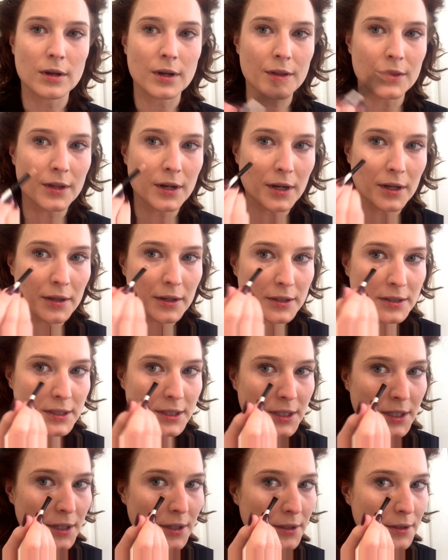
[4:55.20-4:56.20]
And then I like
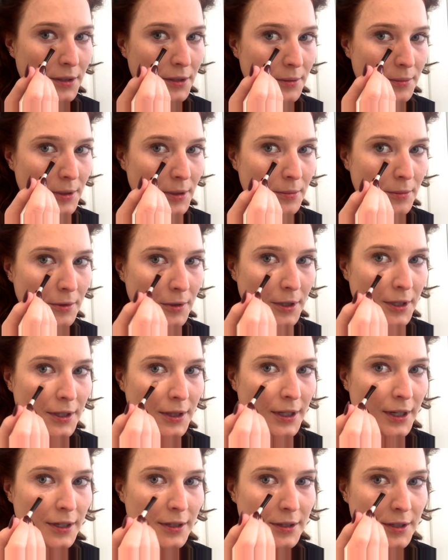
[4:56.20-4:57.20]
to get a little bit more
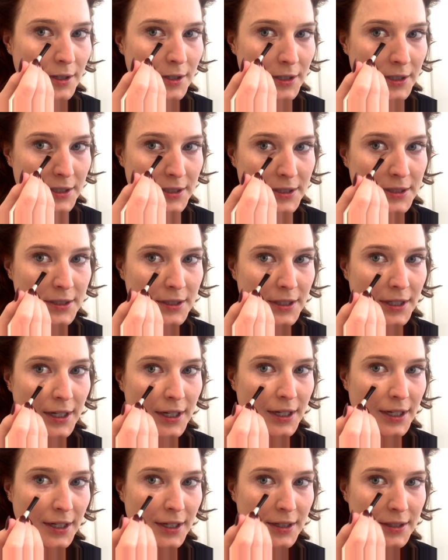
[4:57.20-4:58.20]
in that crease that
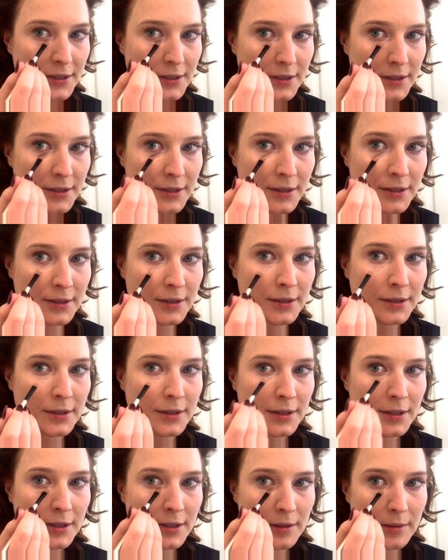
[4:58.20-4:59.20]
I get
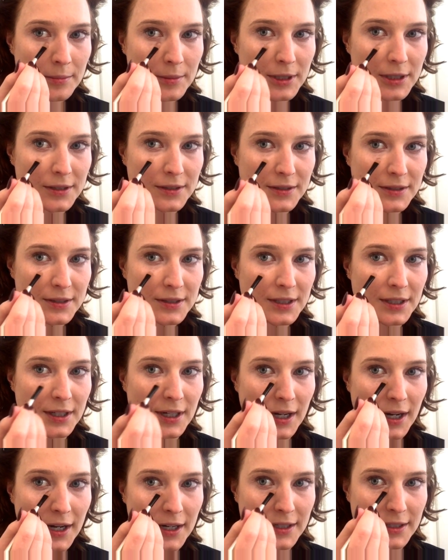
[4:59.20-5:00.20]
because it's going to
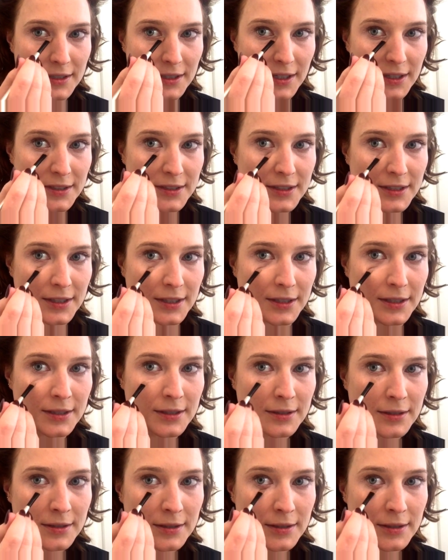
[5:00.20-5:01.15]
hide it nicely.